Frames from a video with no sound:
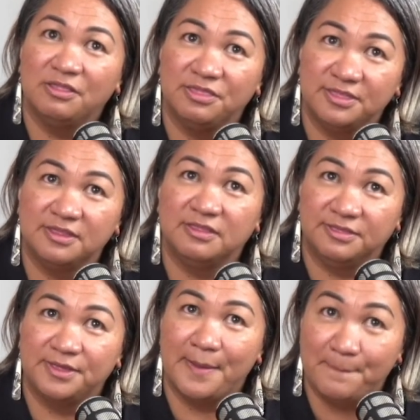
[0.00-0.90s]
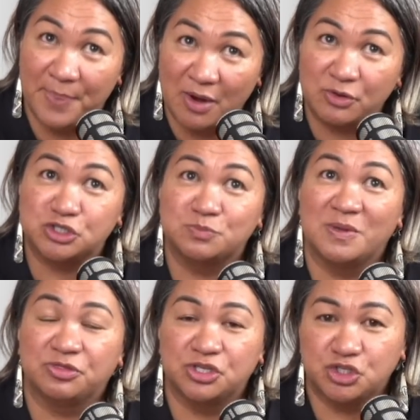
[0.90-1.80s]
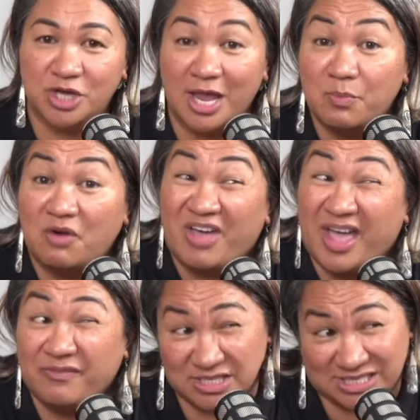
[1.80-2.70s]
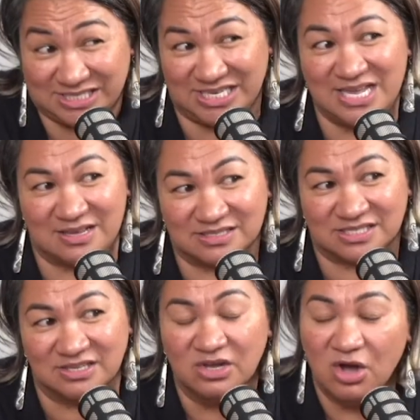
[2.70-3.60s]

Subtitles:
the embarrassment, the shame of having to text